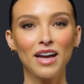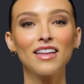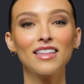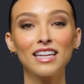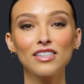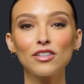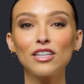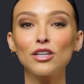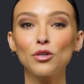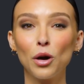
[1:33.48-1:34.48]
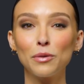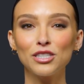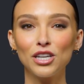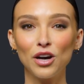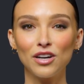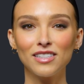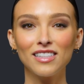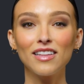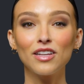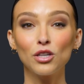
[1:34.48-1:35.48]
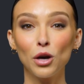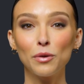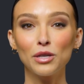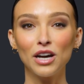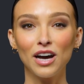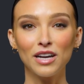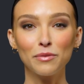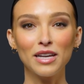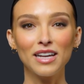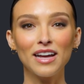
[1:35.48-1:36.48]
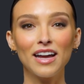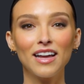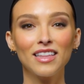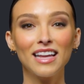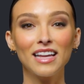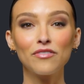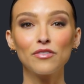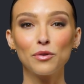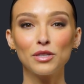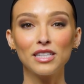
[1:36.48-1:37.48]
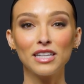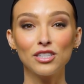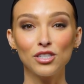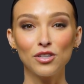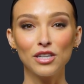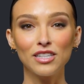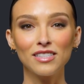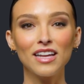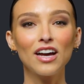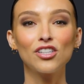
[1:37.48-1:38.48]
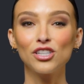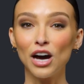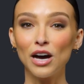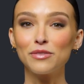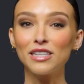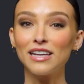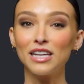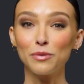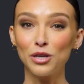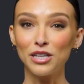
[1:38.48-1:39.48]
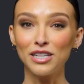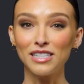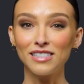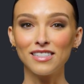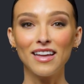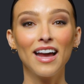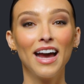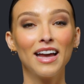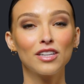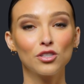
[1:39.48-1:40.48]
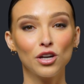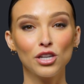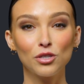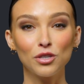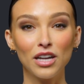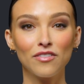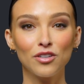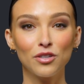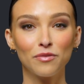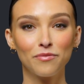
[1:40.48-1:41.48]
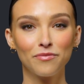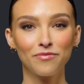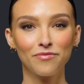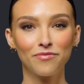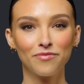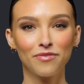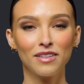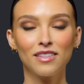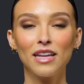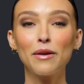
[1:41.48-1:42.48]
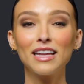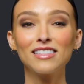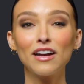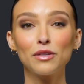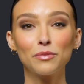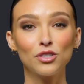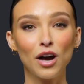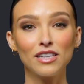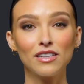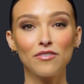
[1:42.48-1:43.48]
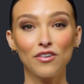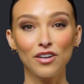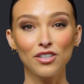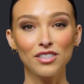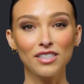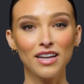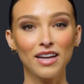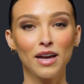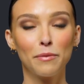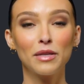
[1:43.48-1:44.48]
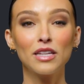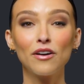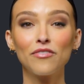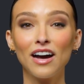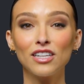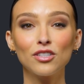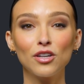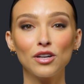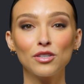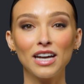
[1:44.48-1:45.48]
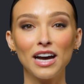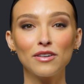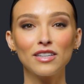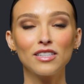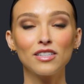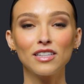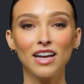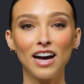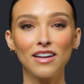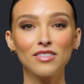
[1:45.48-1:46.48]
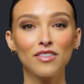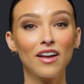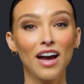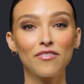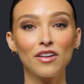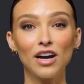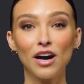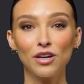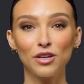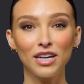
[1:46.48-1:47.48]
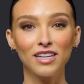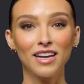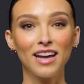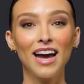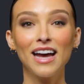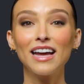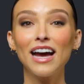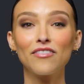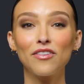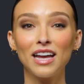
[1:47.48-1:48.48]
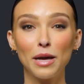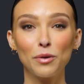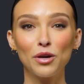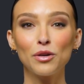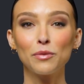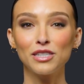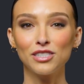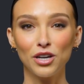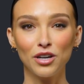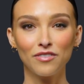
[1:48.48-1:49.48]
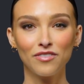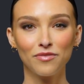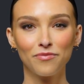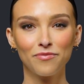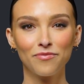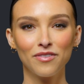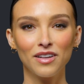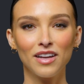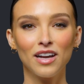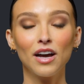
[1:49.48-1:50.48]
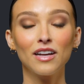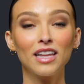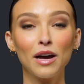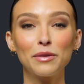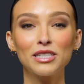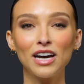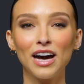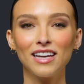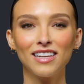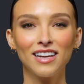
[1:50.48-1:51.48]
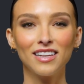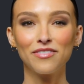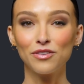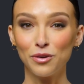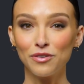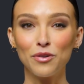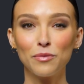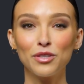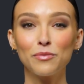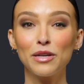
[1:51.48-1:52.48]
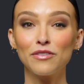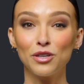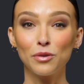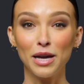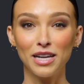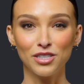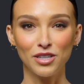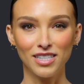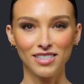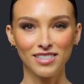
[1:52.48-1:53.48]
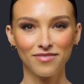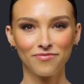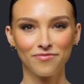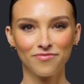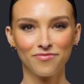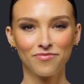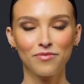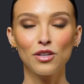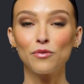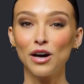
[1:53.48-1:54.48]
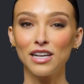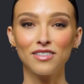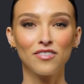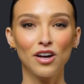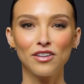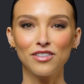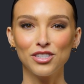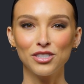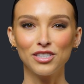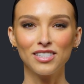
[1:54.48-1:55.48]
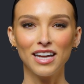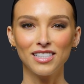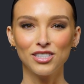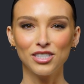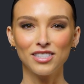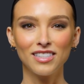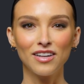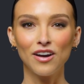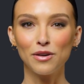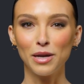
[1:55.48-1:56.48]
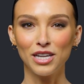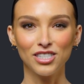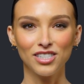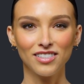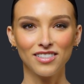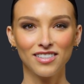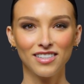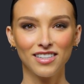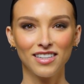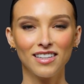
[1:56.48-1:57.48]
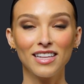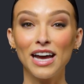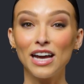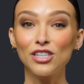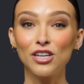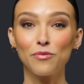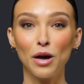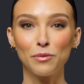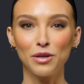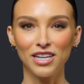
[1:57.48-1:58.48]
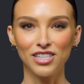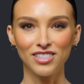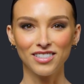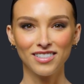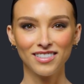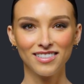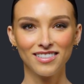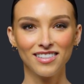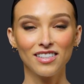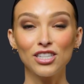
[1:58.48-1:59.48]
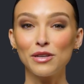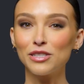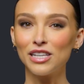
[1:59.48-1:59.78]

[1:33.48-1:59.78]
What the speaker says: These are the enormous currents in the global economy that influence industries, jobs, and communities at a structural level. They may sound abstract at first, but their effects trickle down into the lives of every congregant and every neighborhood we serve. Allow me to highlight a few of the most pivotal megatrends: the rise of artificial intelligence and automation, the aging of populations, shifts in